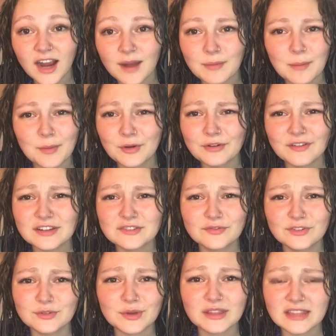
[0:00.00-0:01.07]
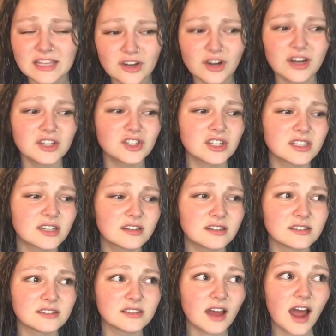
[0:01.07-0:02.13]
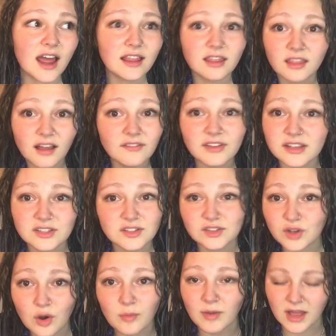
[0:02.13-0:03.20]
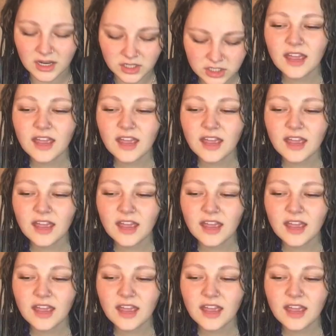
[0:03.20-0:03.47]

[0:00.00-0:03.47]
And my motivation for doing theater is just because I love it so much.